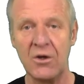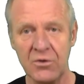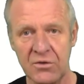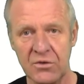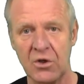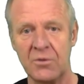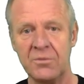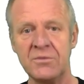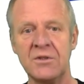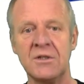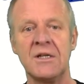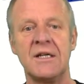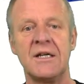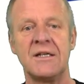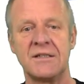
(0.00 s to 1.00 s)
The
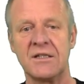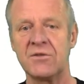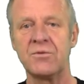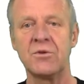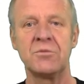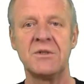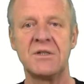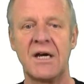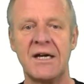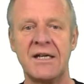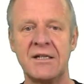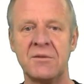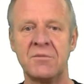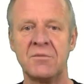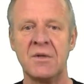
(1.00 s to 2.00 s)
paddle hangs
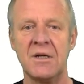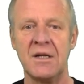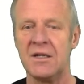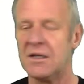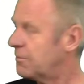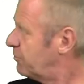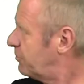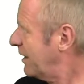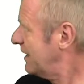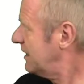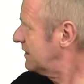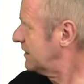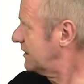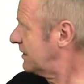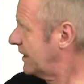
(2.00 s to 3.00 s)
across
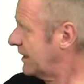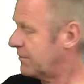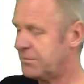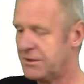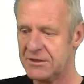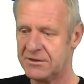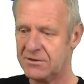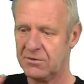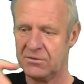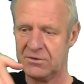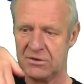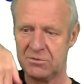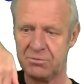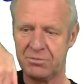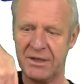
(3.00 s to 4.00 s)
the flow in the
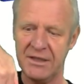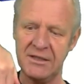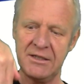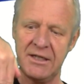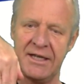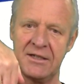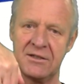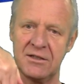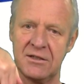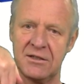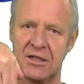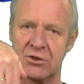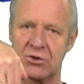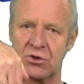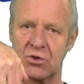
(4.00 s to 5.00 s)
mud return line,
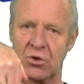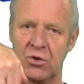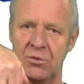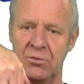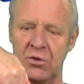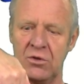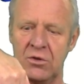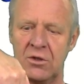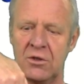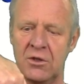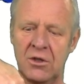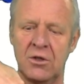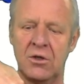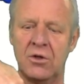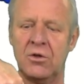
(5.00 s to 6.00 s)
and the
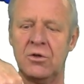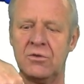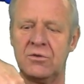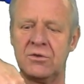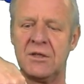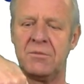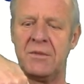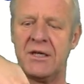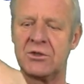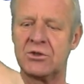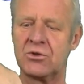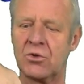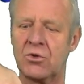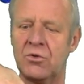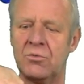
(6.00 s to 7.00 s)
greater the flow rate,
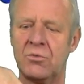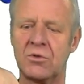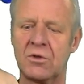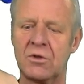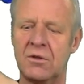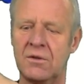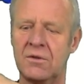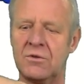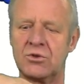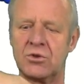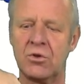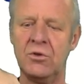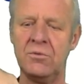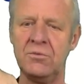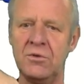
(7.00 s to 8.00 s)
the further the
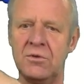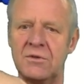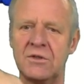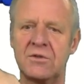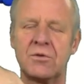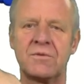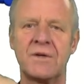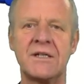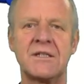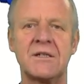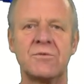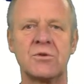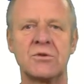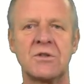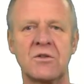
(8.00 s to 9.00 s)
paddle is deflected
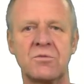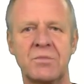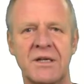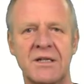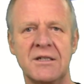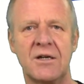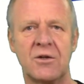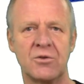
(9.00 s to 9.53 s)
to the side.